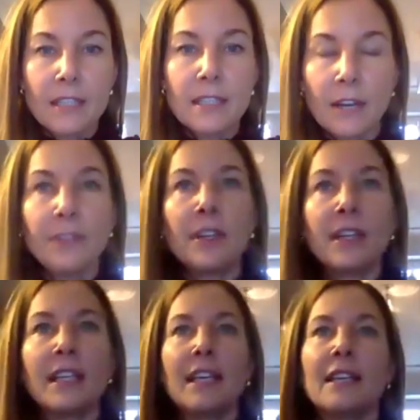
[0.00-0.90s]

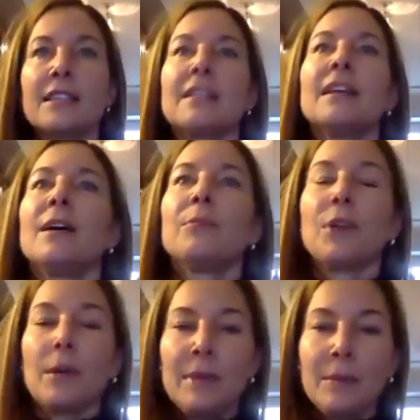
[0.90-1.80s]
definitely it's
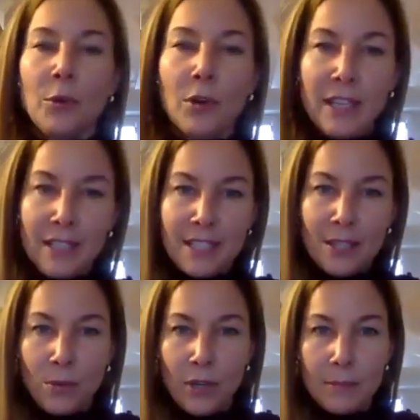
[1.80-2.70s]
brought me more into
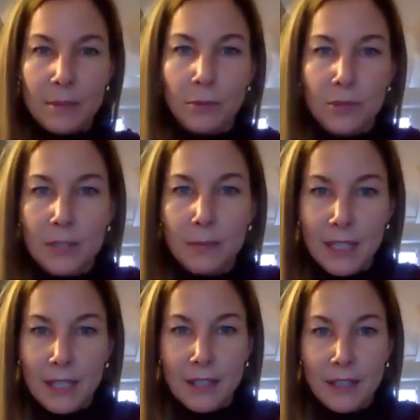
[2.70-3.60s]
where i'm supposed to be